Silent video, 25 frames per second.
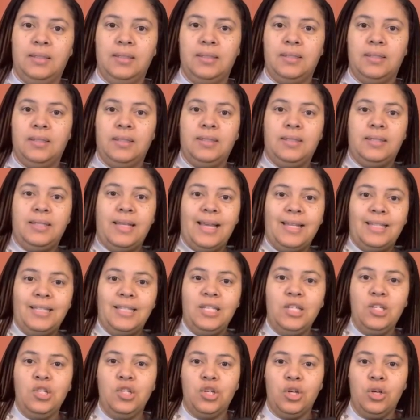
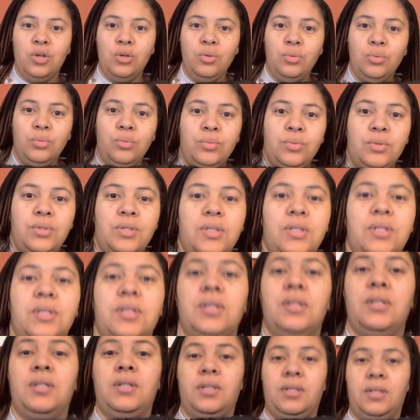Sassy Jones.
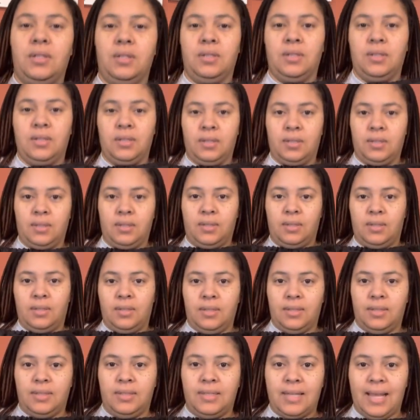
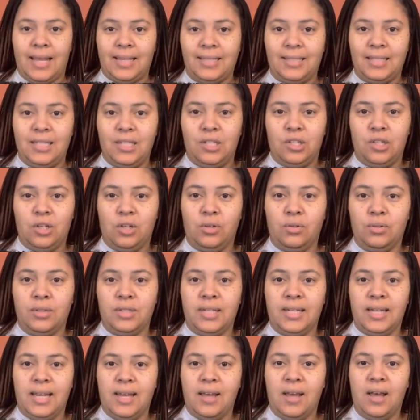Sassy Jones.
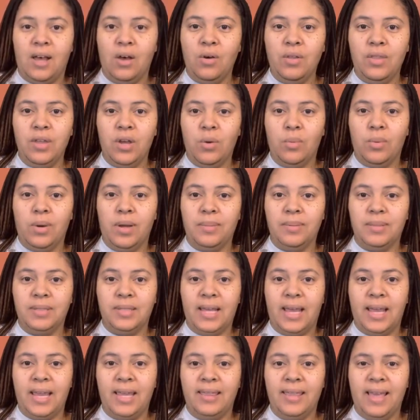And on our
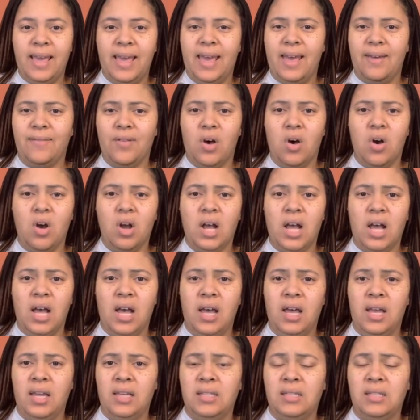website, they have all
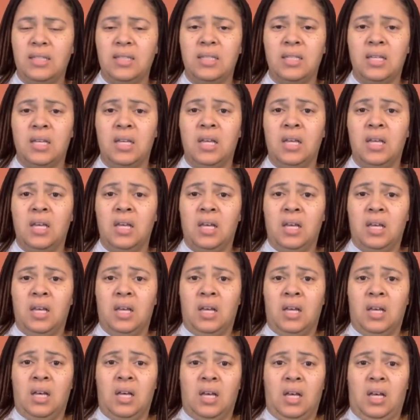kinds
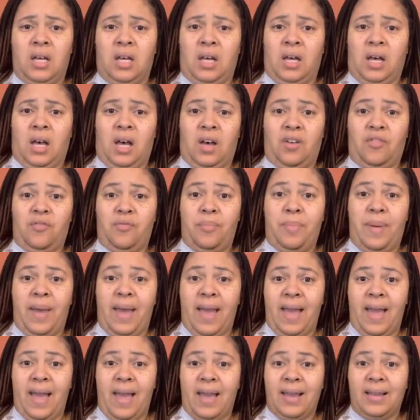of
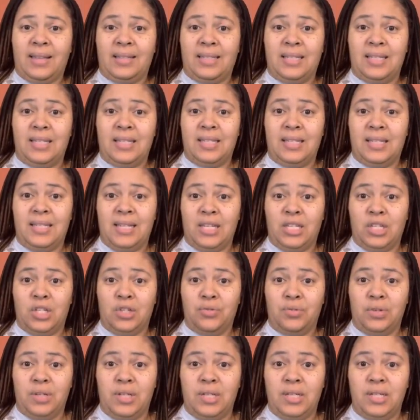bags and
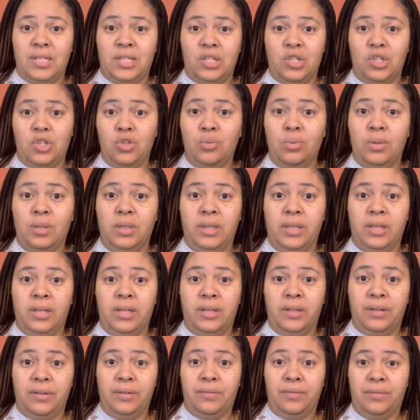accessories that you would love.